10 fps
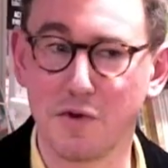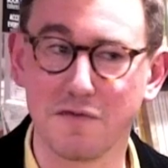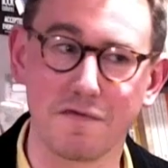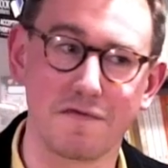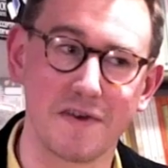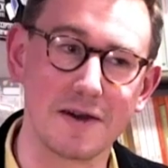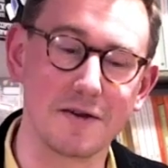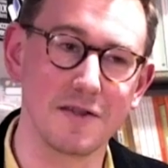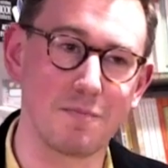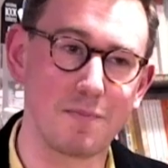
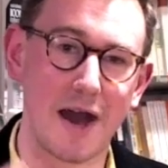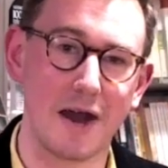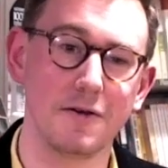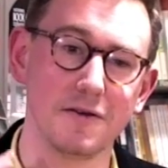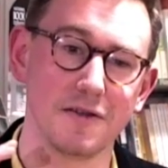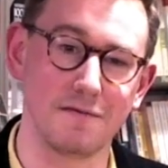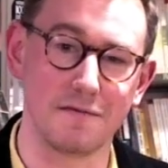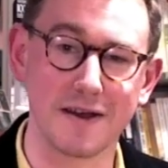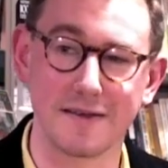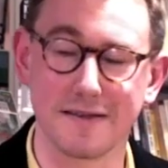feel the power, the
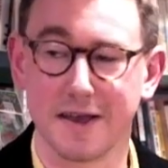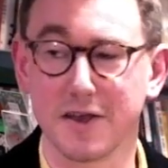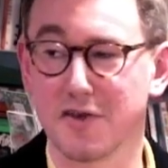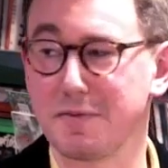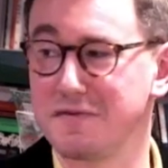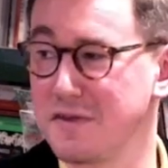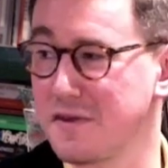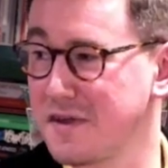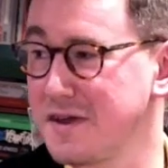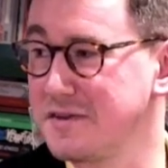vice-like grip of the
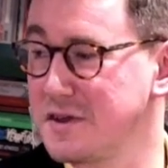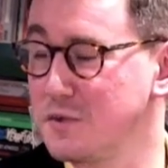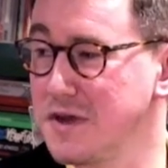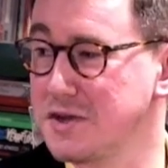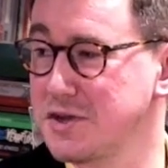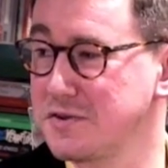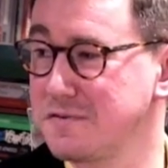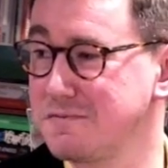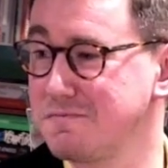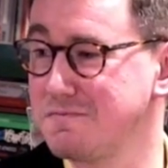society, which
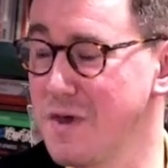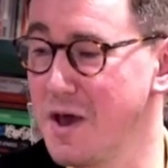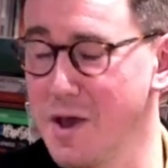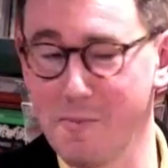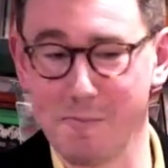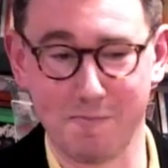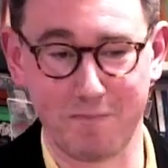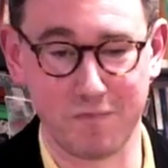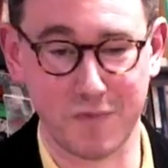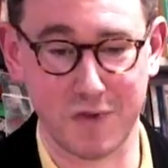
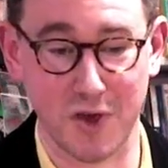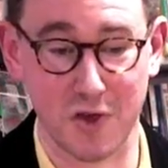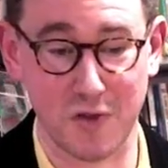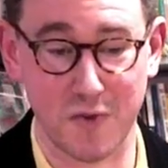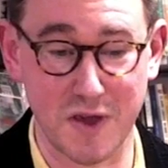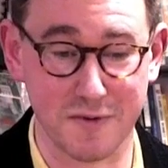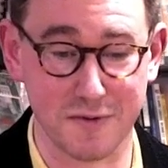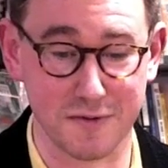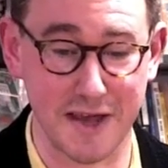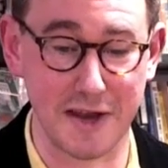turns
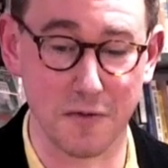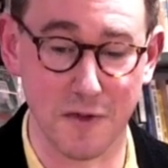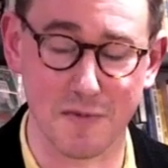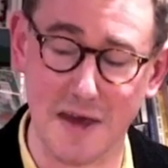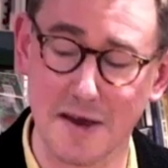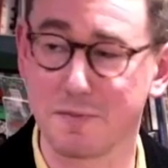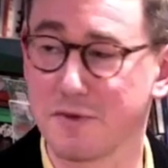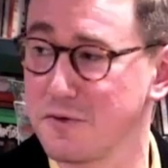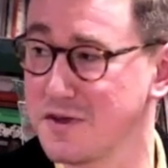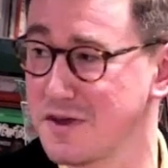people in on themselves,
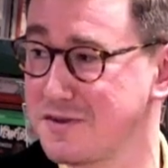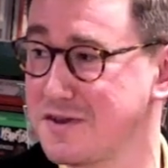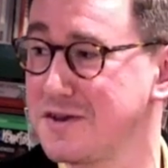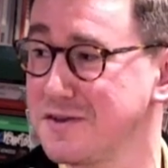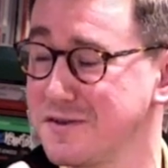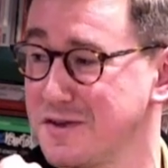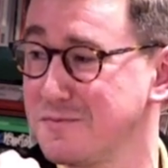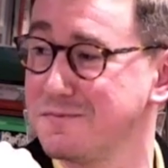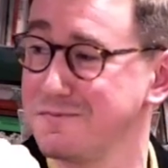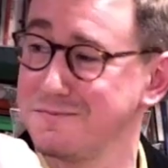but also turns
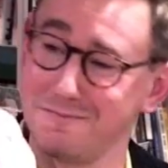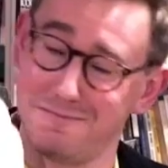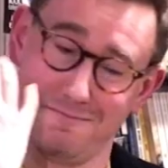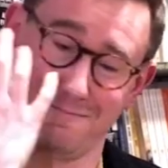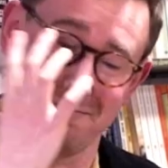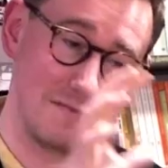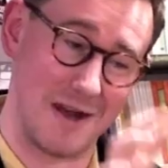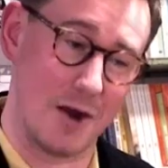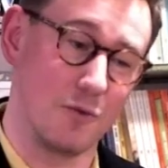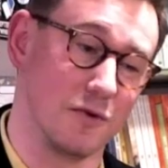them
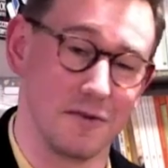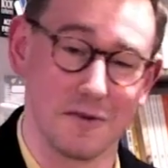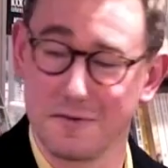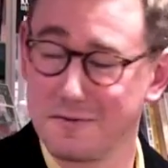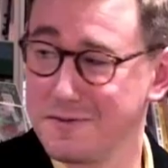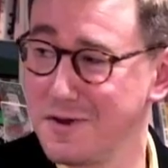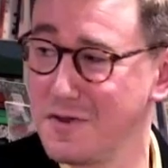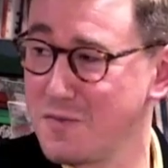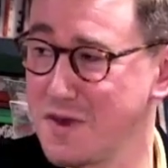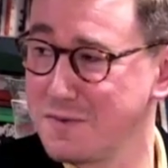outwards on
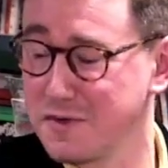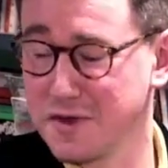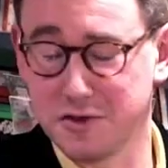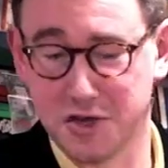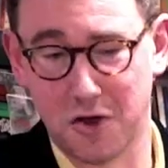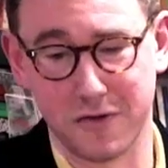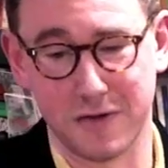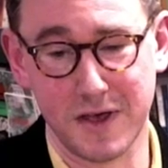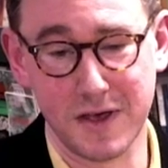other people. So John's